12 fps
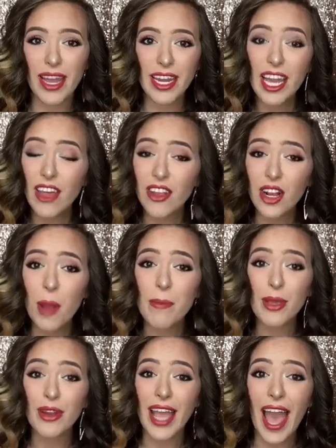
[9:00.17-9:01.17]
any other
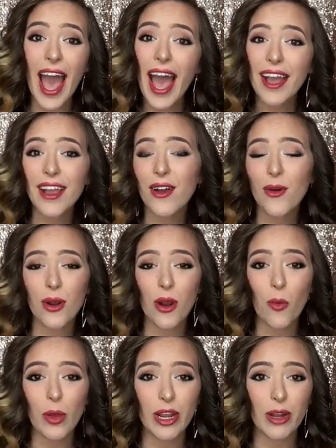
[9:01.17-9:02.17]
beauty hack or
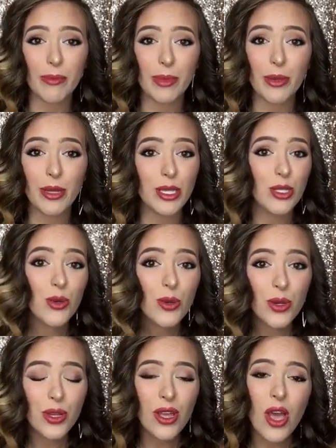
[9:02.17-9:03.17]
a weird beauty
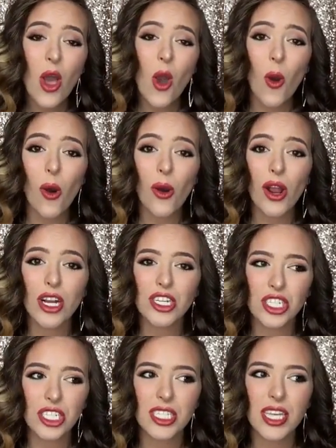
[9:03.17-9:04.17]
tool, or
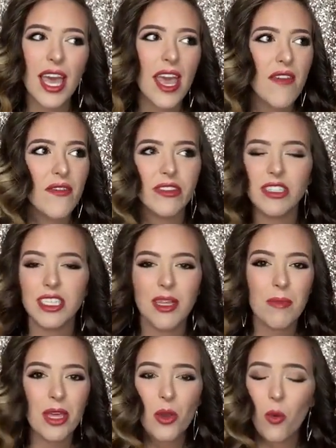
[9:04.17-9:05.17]
just if you see
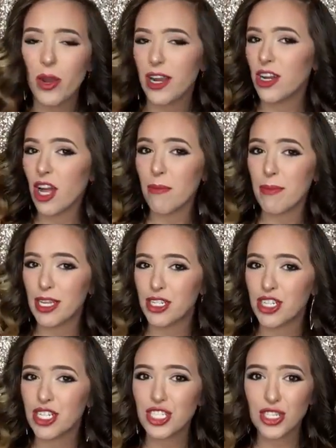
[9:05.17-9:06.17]
something weird on
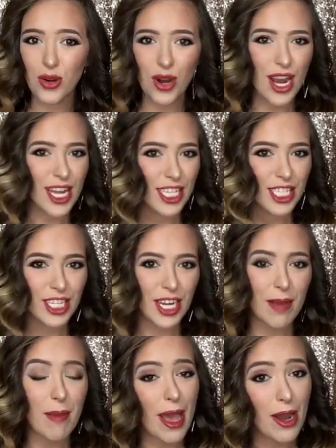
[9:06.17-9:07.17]
Pinterest or on
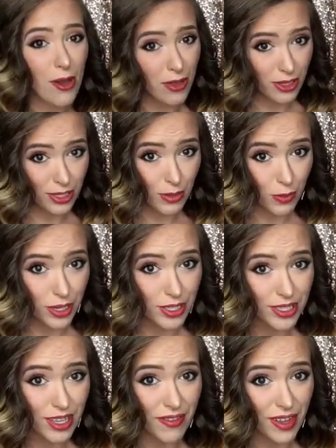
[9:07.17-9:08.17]
Instagram. I know there's some weird
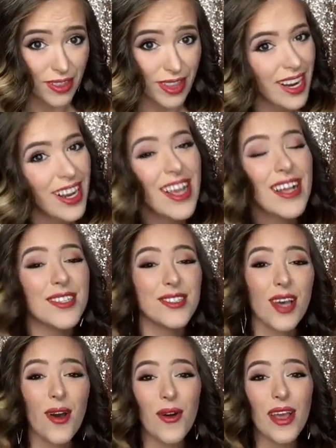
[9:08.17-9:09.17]
stuff out there.
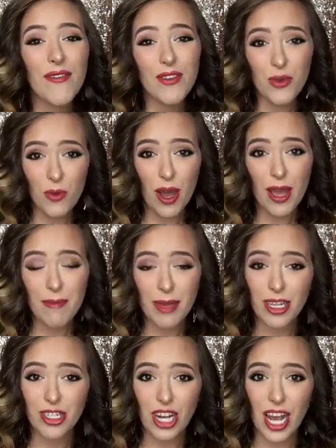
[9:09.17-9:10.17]
So if you want
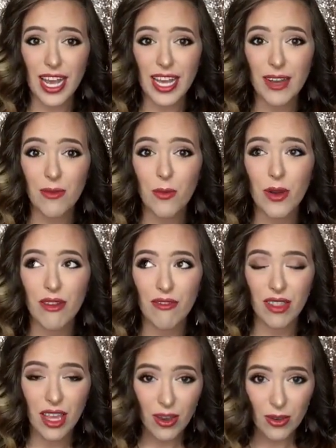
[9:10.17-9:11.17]
me to try one
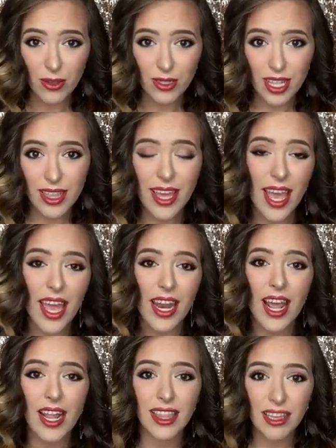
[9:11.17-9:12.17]
of those,
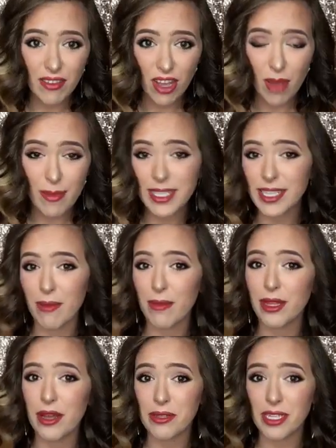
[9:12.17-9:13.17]
then leave a comment down
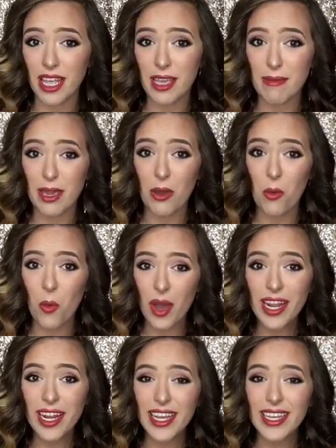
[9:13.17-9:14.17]
below telling me
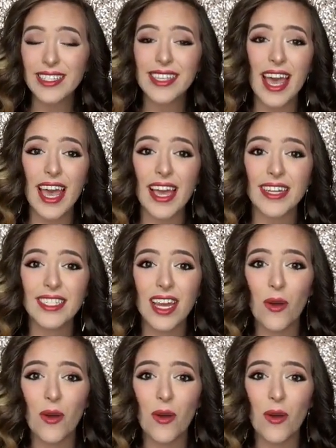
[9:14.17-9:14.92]
what it is, and